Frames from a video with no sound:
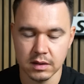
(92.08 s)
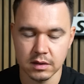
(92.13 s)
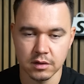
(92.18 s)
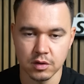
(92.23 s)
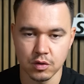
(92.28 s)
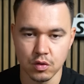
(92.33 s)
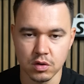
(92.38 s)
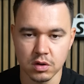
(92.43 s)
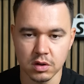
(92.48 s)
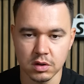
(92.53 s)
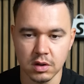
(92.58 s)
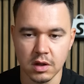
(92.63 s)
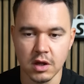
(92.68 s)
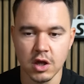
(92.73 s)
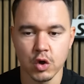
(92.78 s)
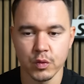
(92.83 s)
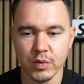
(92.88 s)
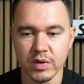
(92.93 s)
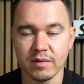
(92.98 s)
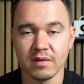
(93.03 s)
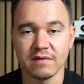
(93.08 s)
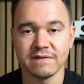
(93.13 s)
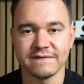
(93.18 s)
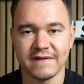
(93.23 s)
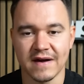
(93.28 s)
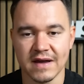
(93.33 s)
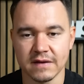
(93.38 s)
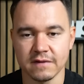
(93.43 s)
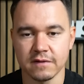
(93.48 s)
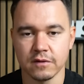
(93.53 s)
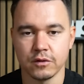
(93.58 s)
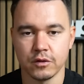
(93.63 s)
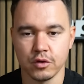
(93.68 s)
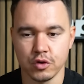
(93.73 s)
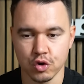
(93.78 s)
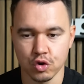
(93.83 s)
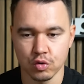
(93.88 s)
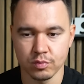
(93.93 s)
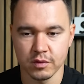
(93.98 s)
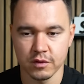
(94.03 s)
Google, we will find the
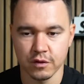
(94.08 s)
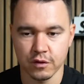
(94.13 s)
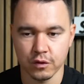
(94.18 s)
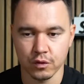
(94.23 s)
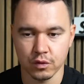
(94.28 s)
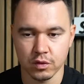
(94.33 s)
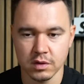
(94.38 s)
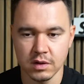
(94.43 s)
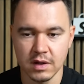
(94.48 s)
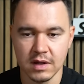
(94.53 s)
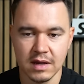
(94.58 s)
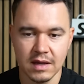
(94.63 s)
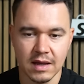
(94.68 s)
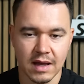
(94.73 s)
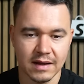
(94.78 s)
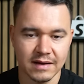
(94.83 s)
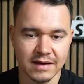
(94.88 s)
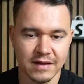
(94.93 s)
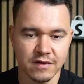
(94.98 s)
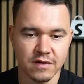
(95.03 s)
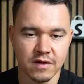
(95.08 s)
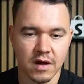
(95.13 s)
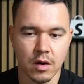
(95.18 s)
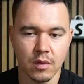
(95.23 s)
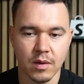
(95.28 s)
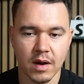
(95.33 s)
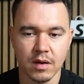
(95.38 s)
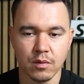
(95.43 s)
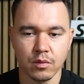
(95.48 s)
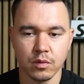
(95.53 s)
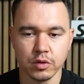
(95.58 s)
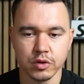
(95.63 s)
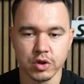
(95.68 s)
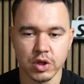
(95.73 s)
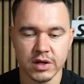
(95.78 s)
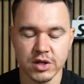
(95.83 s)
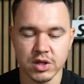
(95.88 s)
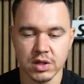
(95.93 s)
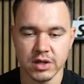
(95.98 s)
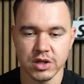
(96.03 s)
German store. And this is how I would
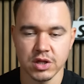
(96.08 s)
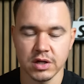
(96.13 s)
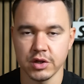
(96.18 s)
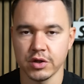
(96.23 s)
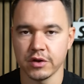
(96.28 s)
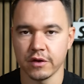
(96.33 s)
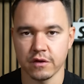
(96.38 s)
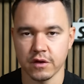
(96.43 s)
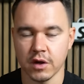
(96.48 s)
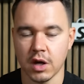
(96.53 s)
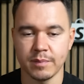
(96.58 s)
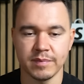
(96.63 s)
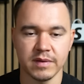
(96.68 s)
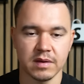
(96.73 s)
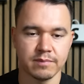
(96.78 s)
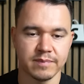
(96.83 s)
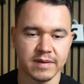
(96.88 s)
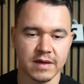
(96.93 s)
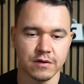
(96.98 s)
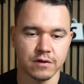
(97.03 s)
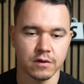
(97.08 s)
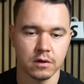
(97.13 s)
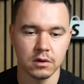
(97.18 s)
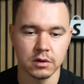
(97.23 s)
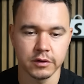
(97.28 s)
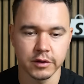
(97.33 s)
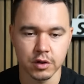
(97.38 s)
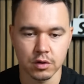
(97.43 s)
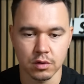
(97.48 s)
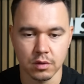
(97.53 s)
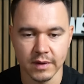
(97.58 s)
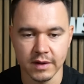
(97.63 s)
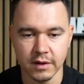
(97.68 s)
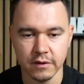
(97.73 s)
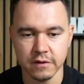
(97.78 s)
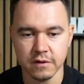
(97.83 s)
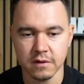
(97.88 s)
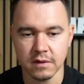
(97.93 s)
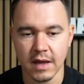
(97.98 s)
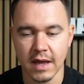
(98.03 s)
literally just copy and paste all the
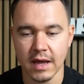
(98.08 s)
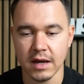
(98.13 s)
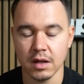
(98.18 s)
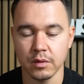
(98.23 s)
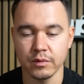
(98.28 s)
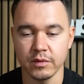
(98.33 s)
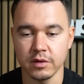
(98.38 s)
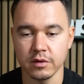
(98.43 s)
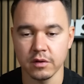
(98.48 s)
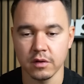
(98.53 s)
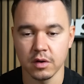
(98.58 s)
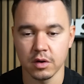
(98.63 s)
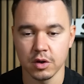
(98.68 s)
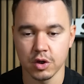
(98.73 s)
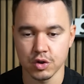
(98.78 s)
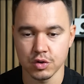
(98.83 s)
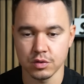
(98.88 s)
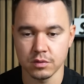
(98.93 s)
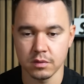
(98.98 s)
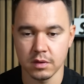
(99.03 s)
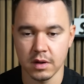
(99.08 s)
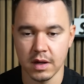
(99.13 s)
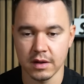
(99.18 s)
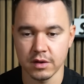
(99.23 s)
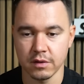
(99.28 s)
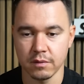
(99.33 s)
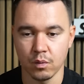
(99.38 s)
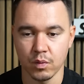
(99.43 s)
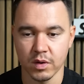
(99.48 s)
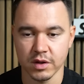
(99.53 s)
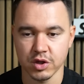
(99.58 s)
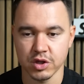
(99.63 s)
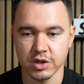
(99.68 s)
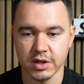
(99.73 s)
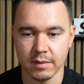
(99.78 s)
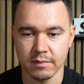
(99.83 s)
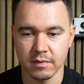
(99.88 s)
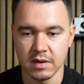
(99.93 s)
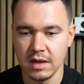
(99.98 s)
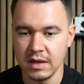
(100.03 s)
URLs and I will go and watch
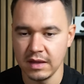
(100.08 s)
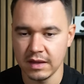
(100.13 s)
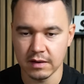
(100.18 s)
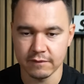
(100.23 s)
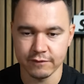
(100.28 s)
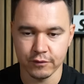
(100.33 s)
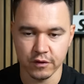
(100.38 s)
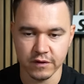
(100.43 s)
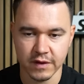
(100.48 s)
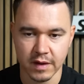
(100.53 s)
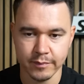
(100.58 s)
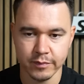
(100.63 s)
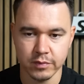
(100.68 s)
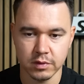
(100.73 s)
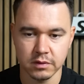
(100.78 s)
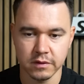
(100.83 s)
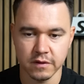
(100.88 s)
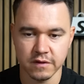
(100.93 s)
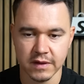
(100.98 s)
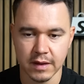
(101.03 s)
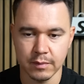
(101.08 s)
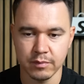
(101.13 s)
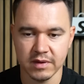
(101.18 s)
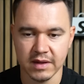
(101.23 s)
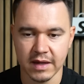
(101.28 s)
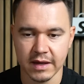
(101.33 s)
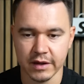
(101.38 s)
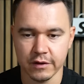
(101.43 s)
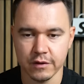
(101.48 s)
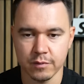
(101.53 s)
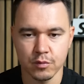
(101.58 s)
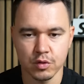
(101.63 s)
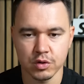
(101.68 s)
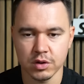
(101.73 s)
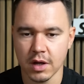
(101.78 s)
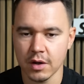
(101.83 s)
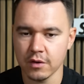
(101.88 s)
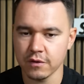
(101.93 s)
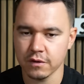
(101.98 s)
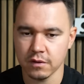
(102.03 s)
them. Here, for example, the same Gerry's
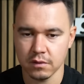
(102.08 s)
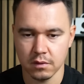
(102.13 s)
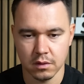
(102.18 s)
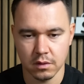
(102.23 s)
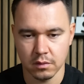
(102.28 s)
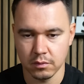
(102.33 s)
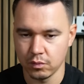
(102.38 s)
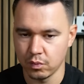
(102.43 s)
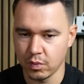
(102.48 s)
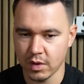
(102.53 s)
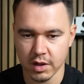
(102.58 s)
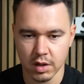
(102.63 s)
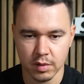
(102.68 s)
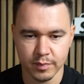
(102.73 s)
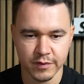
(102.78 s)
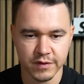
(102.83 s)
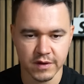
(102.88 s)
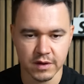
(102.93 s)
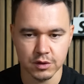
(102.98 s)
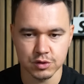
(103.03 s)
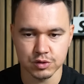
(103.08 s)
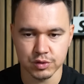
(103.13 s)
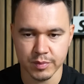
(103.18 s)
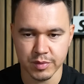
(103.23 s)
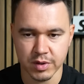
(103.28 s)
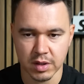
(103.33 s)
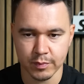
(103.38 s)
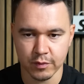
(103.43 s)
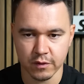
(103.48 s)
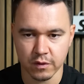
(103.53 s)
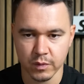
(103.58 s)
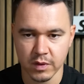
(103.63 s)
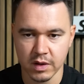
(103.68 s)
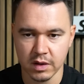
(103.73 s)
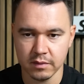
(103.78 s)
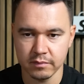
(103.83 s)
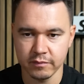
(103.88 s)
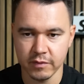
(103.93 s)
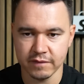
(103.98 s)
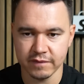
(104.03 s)
Modehouse, 100% a dropshipper as
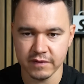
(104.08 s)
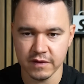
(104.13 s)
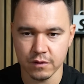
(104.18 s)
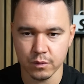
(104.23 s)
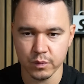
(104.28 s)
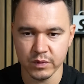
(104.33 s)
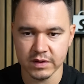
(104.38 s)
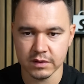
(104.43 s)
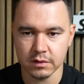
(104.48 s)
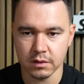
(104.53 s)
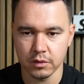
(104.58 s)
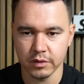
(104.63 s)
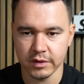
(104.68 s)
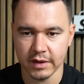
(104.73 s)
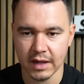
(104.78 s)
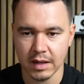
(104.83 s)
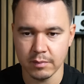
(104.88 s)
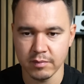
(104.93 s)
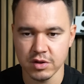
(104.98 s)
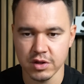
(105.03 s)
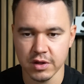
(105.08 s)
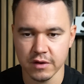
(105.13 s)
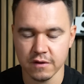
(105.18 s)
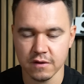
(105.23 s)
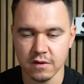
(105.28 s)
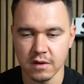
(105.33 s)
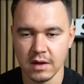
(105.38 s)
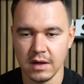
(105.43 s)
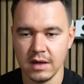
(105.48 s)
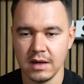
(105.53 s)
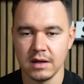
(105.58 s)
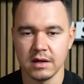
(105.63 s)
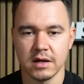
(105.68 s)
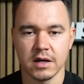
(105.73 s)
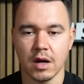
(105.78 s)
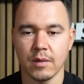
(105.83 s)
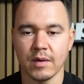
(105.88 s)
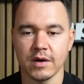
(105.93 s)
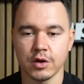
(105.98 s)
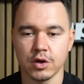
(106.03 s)
well with these weird looking images.
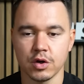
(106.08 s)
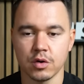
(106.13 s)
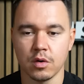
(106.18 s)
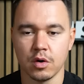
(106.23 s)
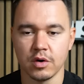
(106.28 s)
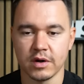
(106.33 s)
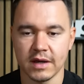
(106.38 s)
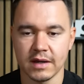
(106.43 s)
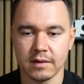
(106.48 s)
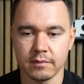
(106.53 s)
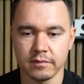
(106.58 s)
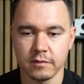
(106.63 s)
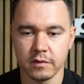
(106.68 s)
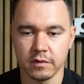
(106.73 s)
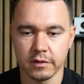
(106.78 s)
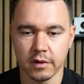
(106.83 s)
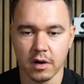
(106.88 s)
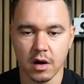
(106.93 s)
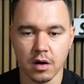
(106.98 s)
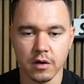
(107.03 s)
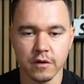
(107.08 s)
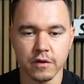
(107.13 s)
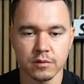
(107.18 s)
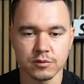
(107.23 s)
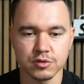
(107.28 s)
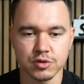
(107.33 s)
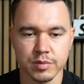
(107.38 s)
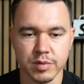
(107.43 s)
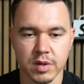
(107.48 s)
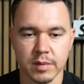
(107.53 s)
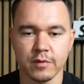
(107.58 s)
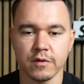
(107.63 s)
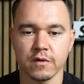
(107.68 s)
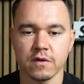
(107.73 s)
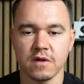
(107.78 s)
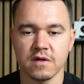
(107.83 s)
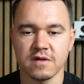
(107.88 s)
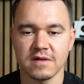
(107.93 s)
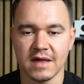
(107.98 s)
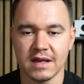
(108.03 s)
Now I know, okay, there are some
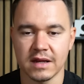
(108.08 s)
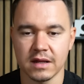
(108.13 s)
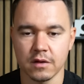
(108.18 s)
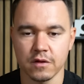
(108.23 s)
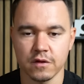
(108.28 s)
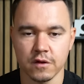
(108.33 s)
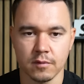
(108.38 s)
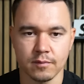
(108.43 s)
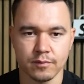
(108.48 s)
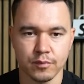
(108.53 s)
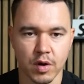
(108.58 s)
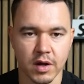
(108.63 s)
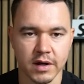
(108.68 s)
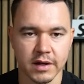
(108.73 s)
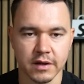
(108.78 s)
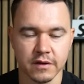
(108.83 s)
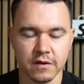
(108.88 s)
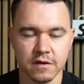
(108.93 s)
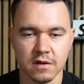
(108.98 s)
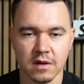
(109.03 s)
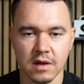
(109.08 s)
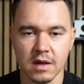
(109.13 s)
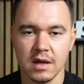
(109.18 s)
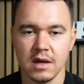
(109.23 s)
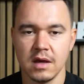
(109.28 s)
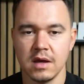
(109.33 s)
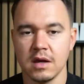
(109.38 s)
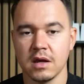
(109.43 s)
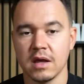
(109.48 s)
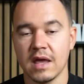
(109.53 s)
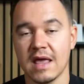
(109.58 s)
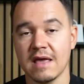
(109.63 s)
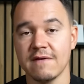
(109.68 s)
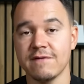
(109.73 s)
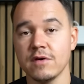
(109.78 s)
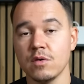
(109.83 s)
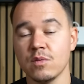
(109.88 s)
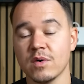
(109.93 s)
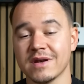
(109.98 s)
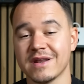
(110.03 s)
dropshippers selling some products. If
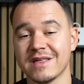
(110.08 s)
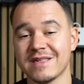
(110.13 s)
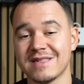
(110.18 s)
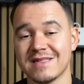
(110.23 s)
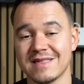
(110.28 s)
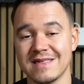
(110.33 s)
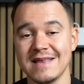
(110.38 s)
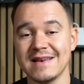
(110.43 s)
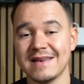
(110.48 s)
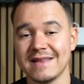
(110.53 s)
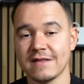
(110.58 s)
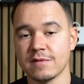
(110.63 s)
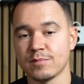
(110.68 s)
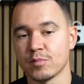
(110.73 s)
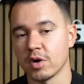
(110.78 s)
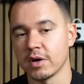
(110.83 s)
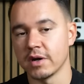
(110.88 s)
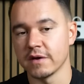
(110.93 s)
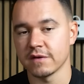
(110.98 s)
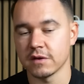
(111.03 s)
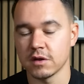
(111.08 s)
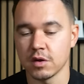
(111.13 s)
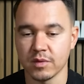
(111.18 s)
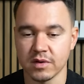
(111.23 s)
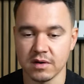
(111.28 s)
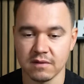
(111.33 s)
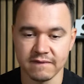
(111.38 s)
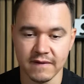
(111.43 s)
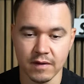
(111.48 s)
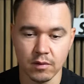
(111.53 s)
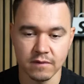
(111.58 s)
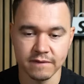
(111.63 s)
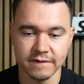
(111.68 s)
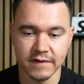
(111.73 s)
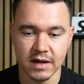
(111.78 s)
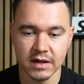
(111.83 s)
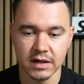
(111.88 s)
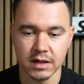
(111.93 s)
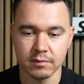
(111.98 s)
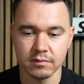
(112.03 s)
you want to see these products and you want to
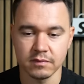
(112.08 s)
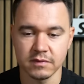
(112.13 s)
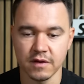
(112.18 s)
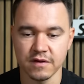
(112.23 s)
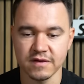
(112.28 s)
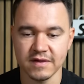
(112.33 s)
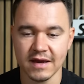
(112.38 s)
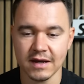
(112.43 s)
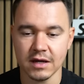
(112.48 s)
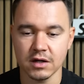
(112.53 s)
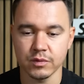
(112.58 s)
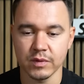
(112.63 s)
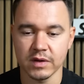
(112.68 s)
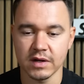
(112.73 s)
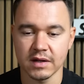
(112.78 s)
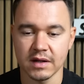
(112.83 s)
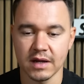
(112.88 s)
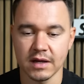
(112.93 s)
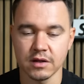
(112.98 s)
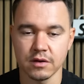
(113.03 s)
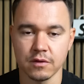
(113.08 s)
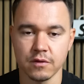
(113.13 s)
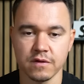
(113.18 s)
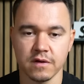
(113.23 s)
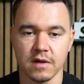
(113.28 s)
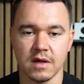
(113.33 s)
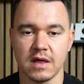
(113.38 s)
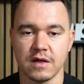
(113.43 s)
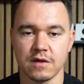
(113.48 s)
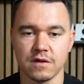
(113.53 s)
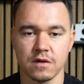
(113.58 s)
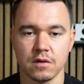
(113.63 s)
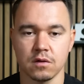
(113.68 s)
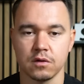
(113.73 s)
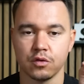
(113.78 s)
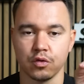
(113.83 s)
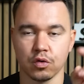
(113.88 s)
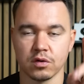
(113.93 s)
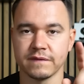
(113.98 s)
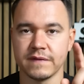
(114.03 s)
verify them, the second way that I use is
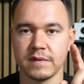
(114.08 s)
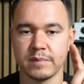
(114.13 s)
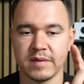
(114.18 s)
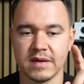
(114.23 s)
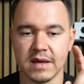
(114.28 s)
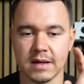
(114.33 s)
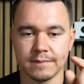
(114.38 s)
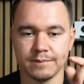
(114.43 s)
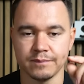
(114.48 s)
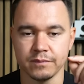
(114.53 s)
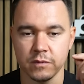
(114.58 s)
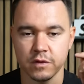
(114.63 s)
NordVPN.